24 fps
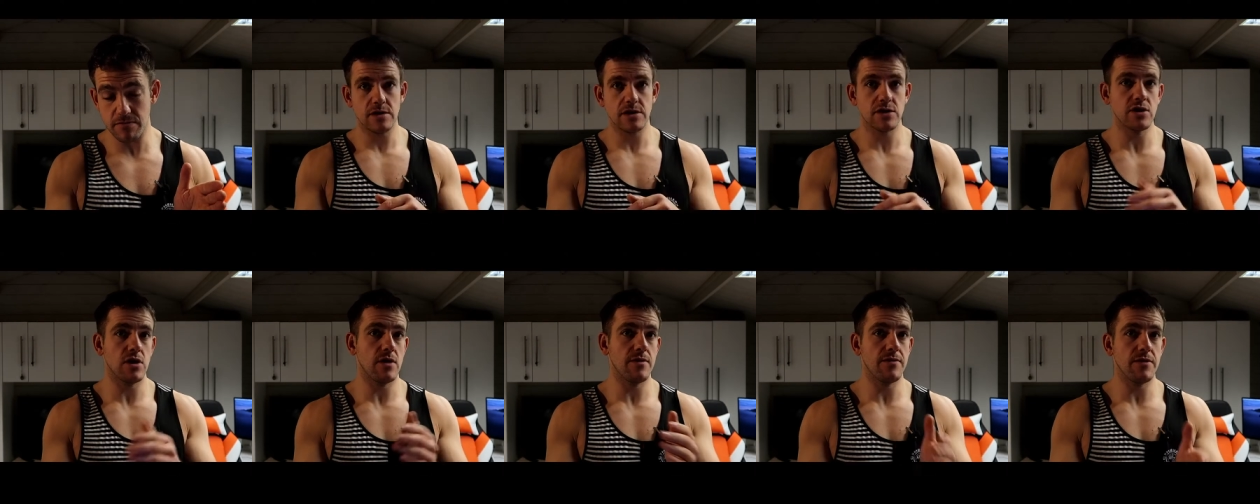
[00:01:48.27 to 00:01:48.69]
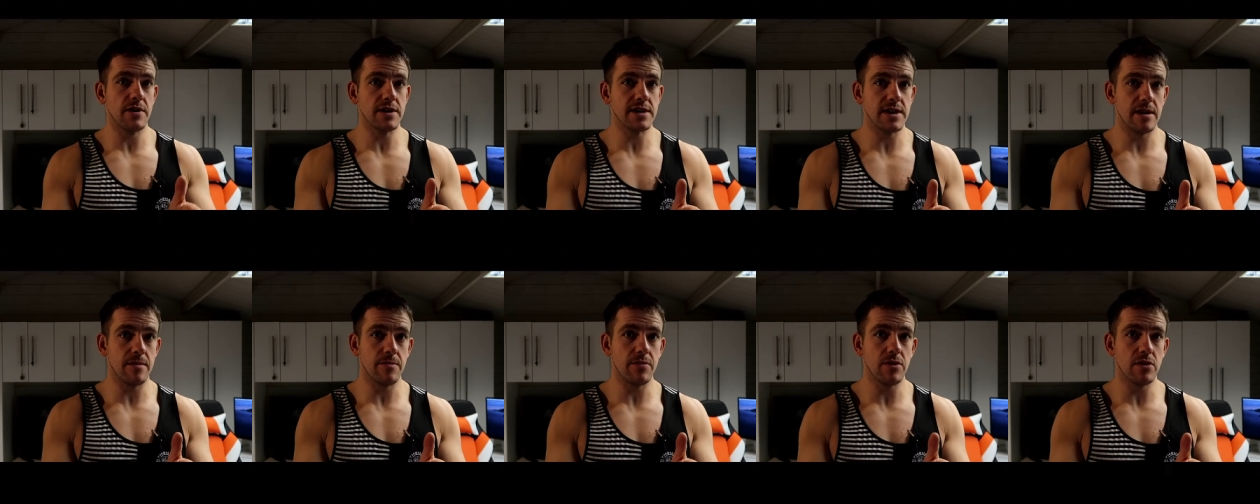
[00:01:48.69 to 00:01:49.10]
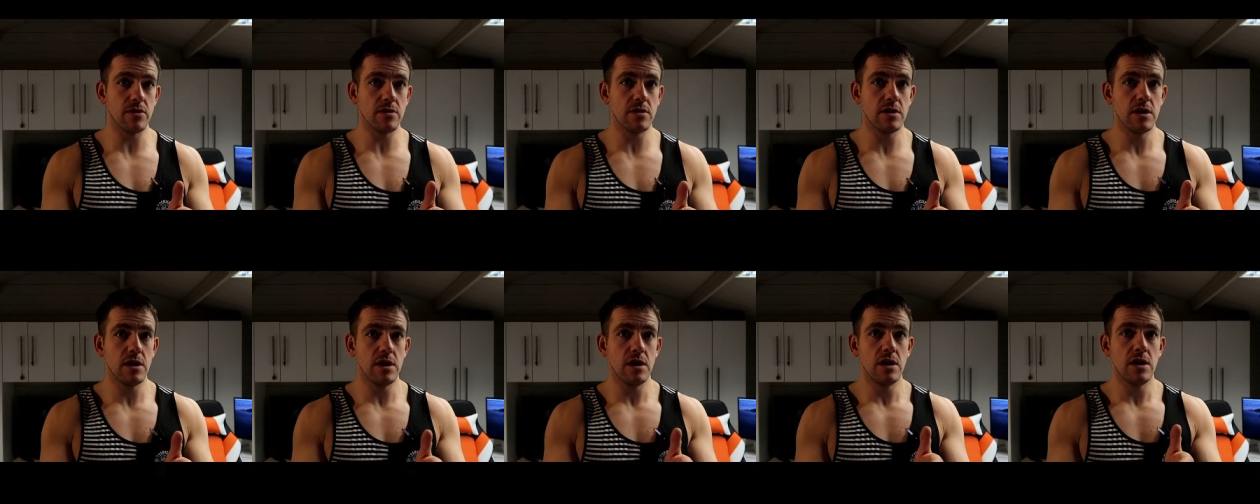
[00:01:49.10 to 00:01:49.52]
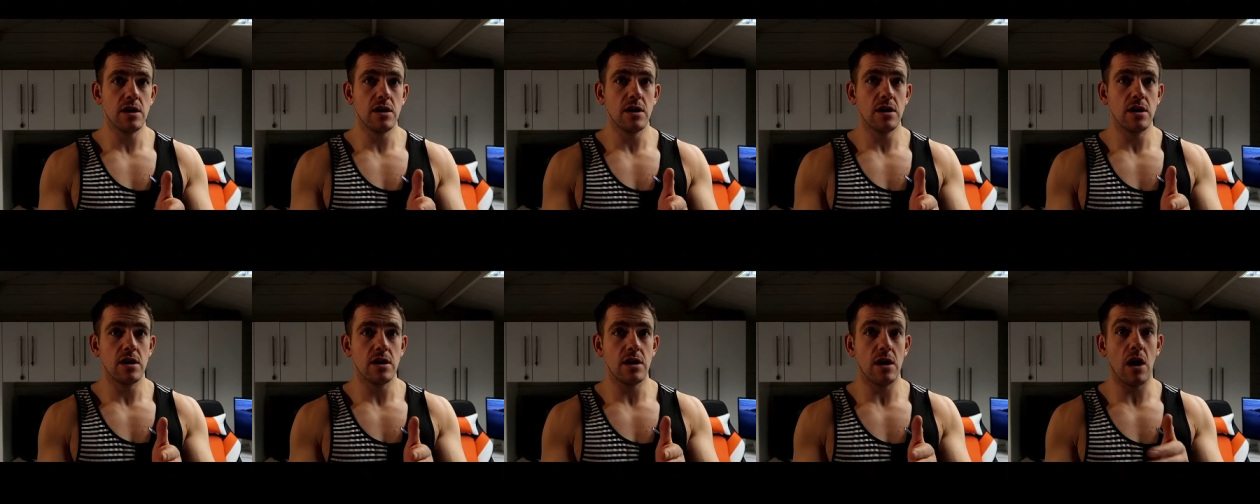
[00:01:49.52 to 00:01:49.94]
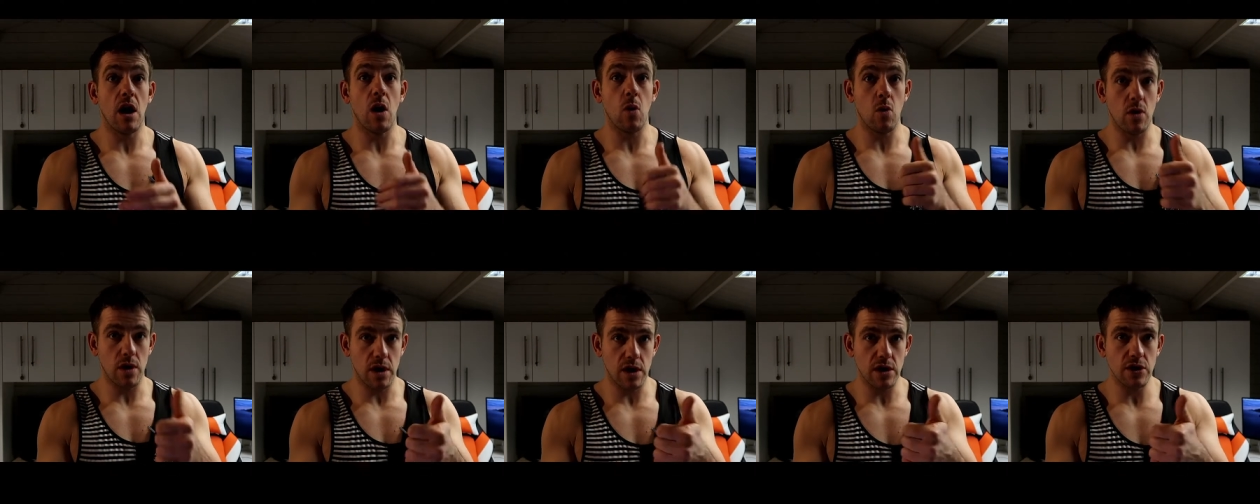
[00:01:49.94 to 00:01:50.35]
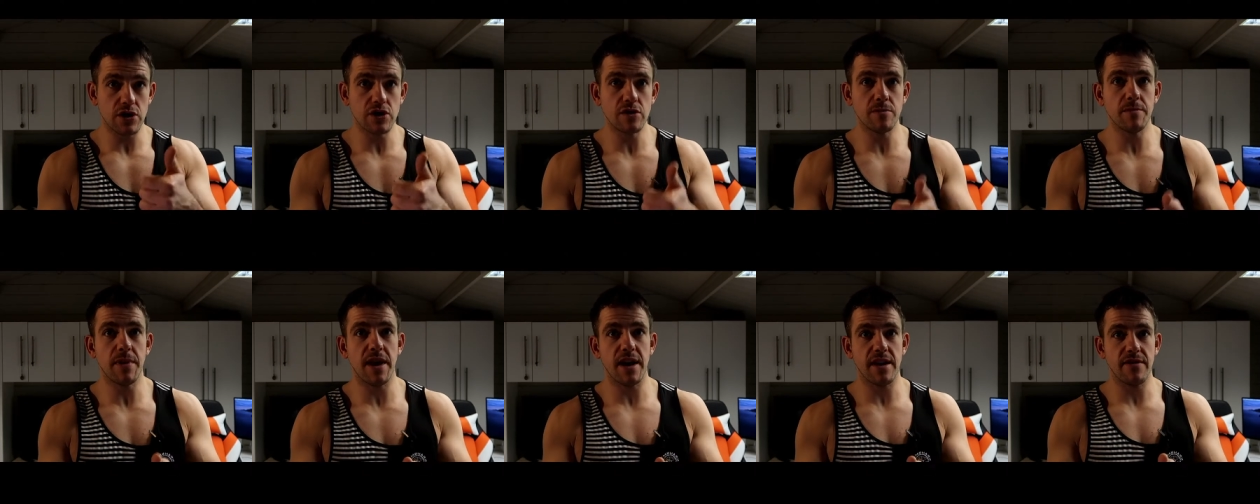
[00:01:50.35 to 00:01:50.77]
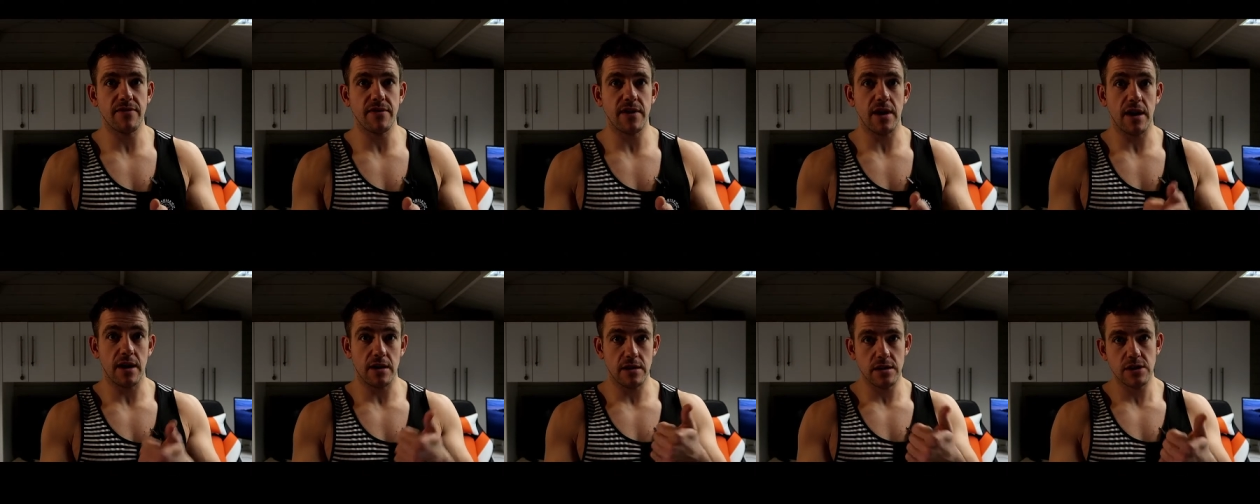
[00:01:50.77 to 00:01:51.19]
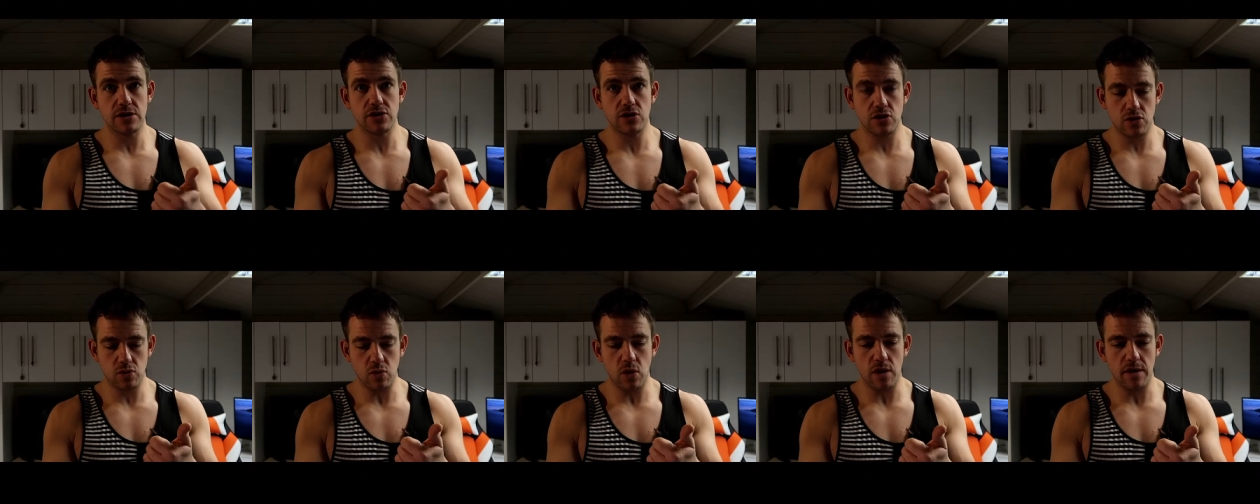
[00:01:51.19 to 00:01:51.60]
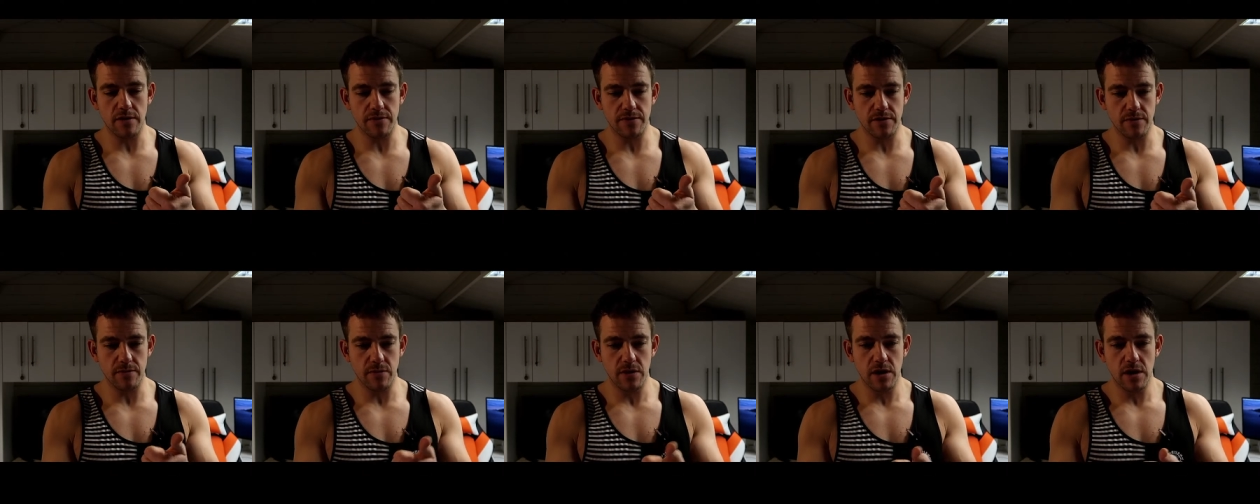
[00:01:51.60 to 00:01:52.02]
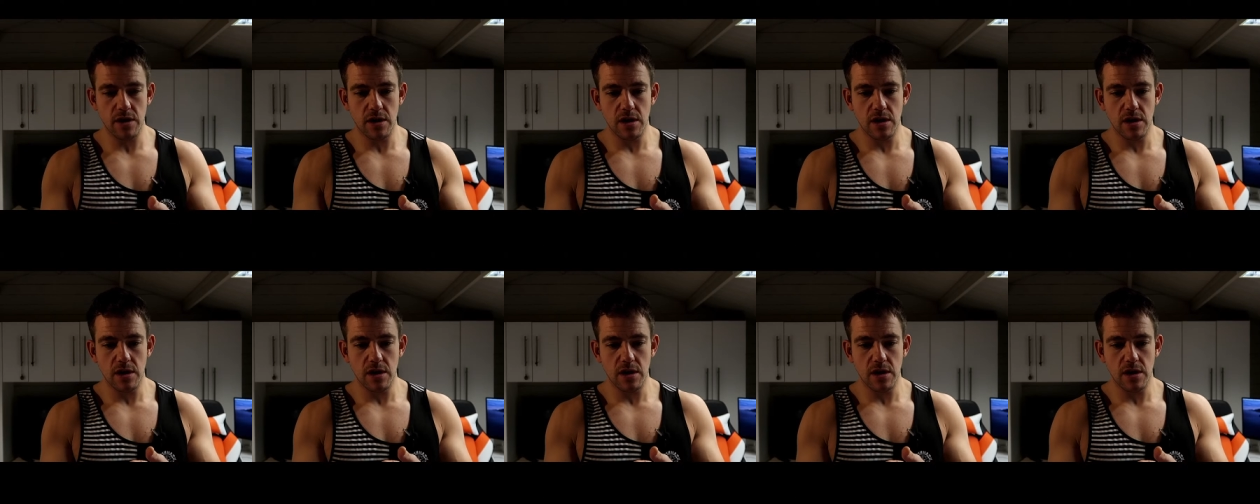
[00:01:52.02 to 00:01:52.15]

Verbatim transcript: So, for example, I want to lose some belly fat, it's just one of them.